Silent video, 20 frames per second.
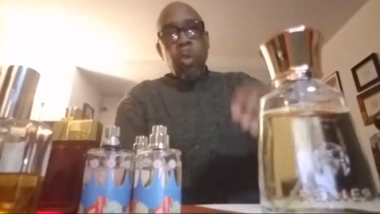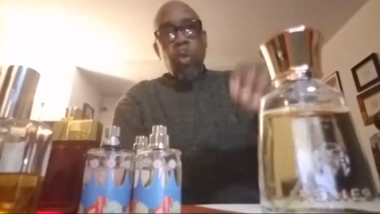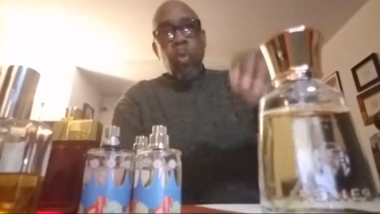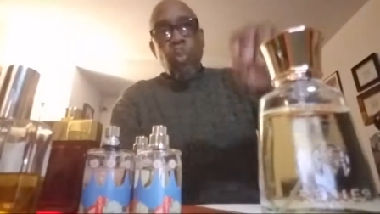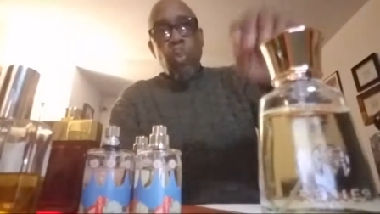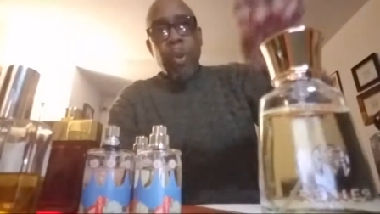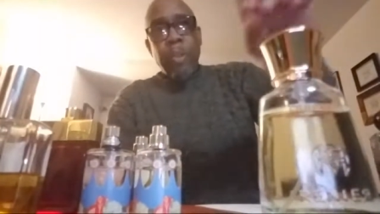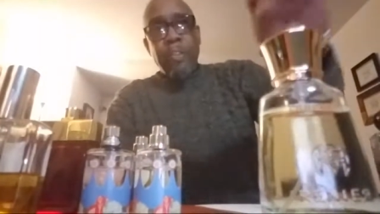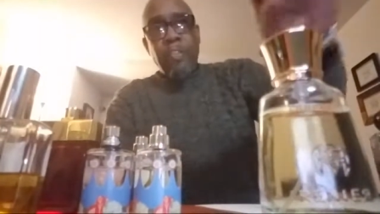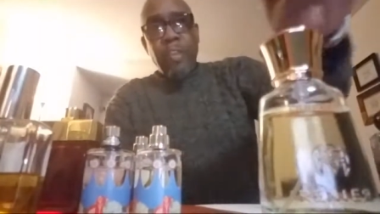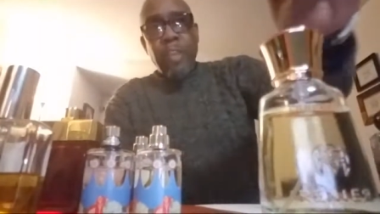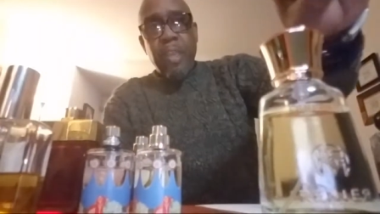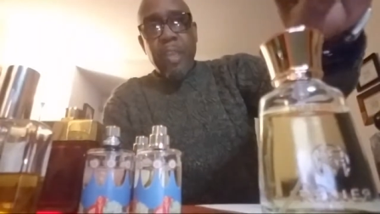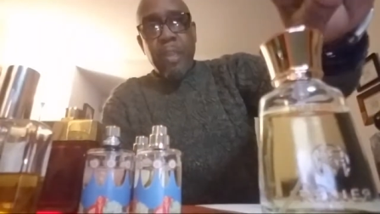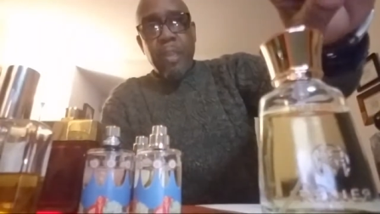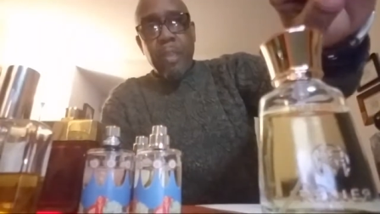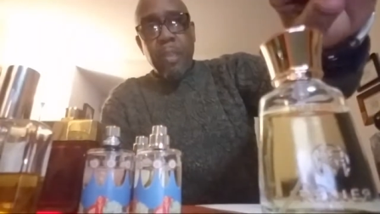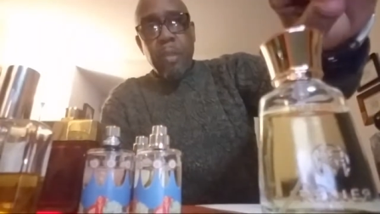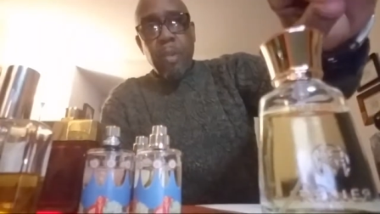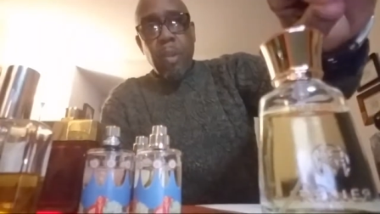
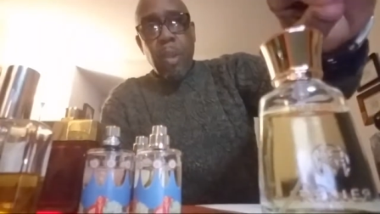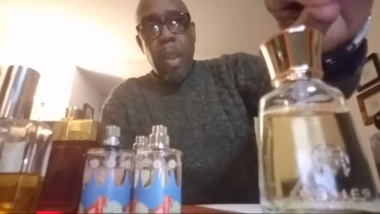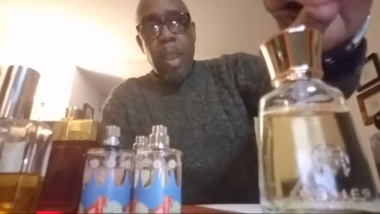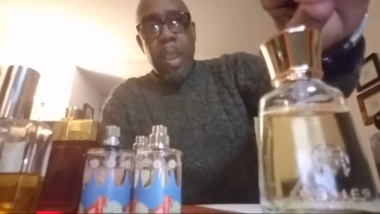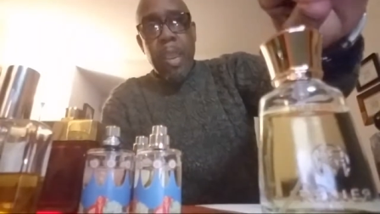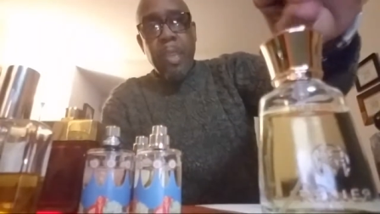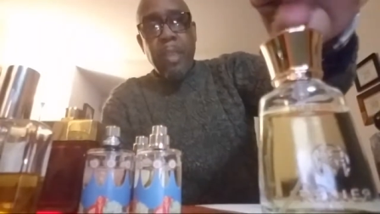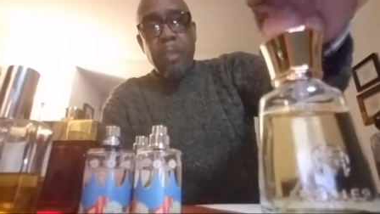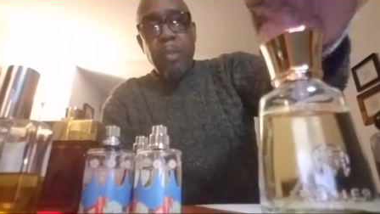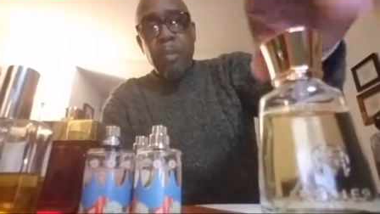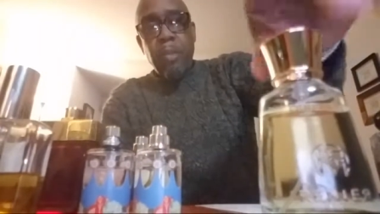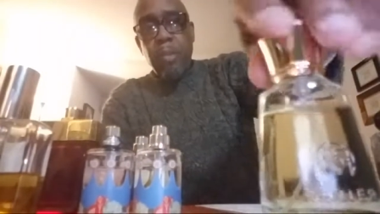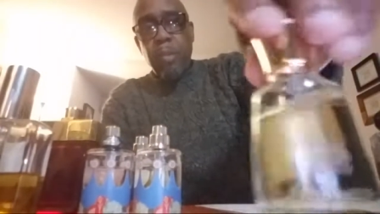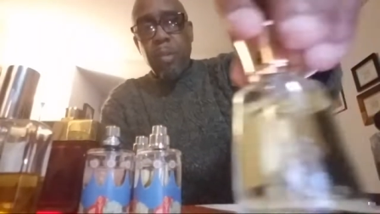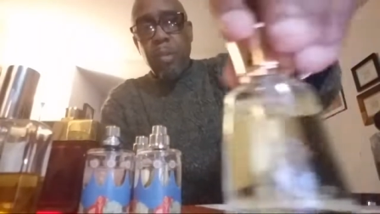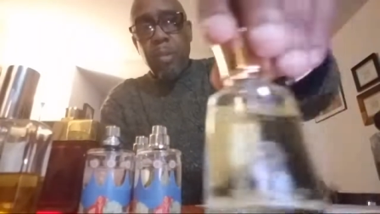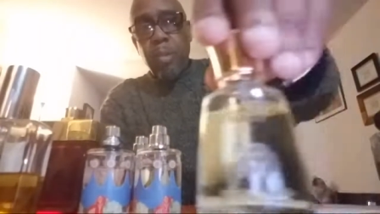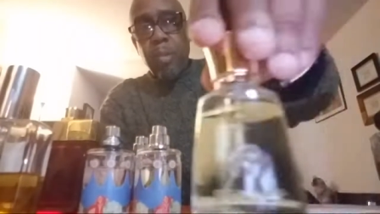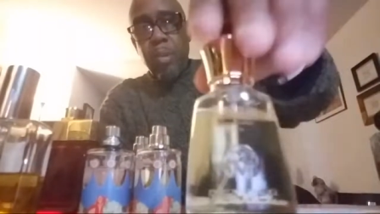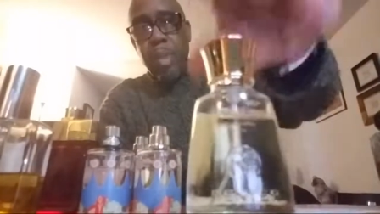110. All
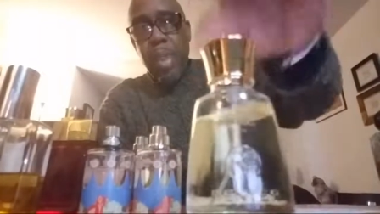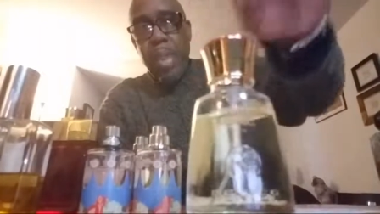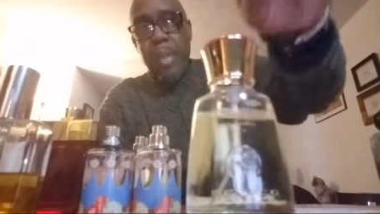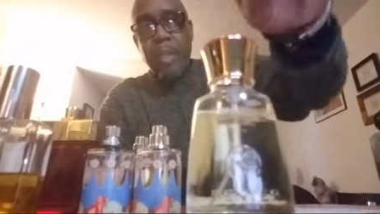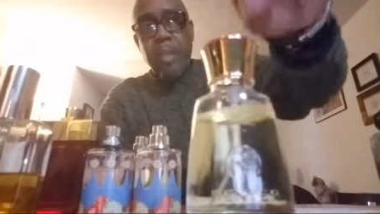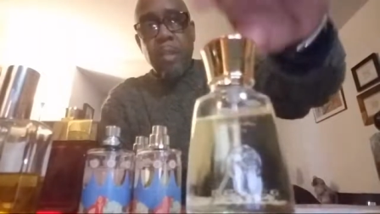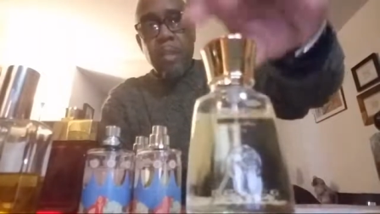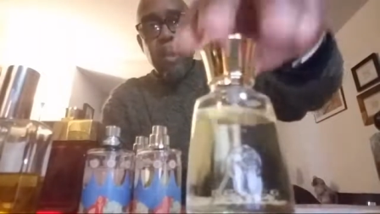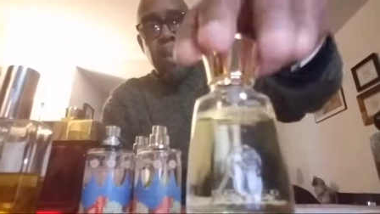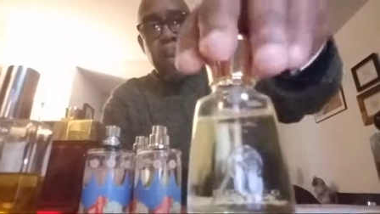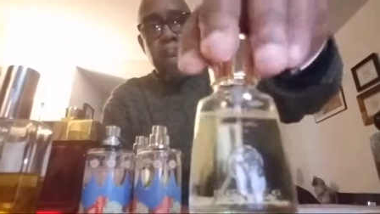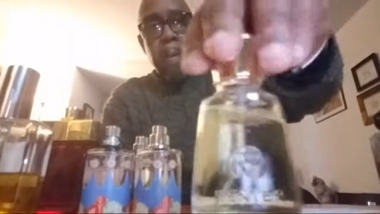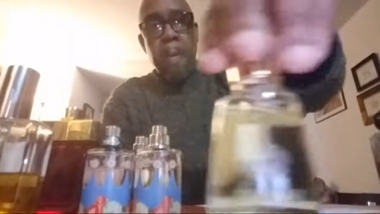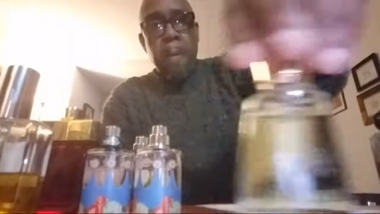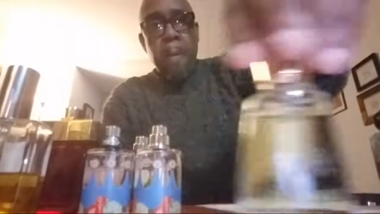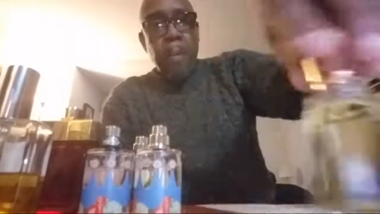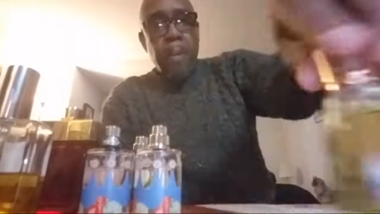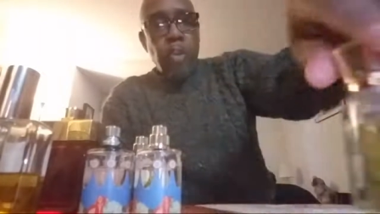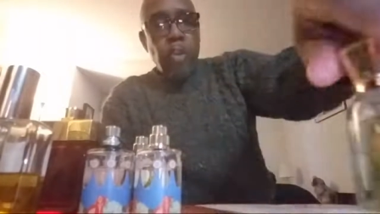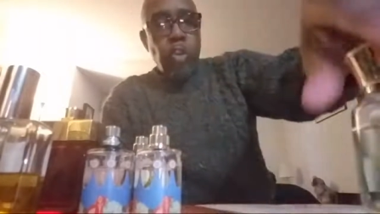right. Got it.
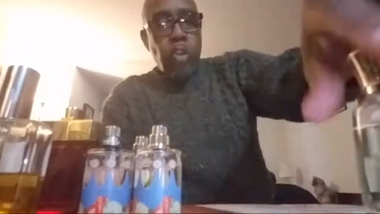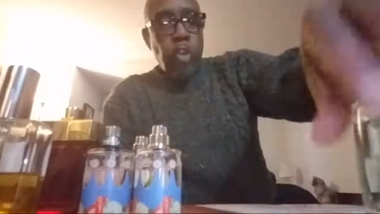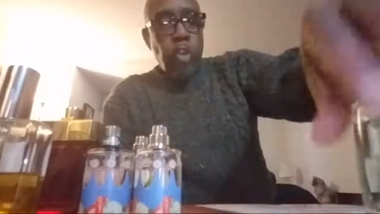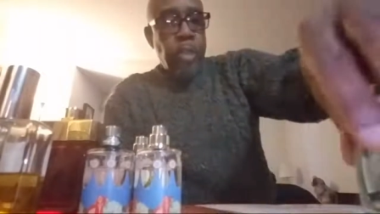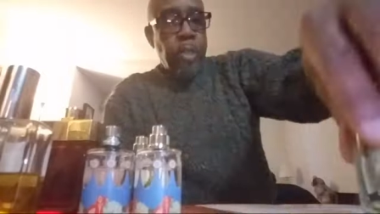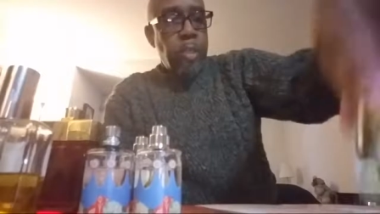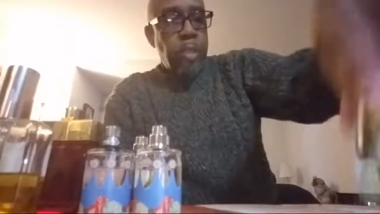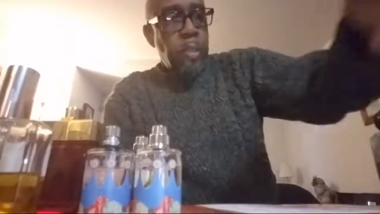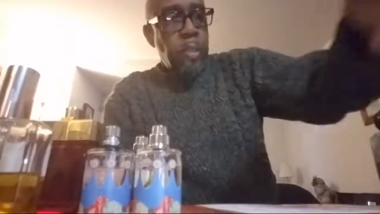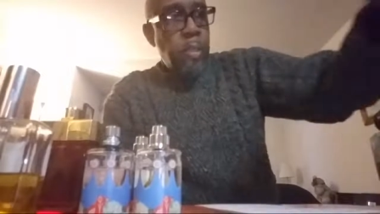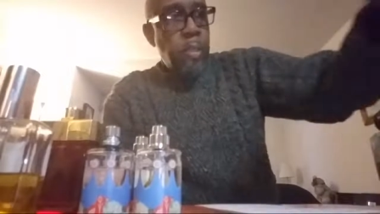Good.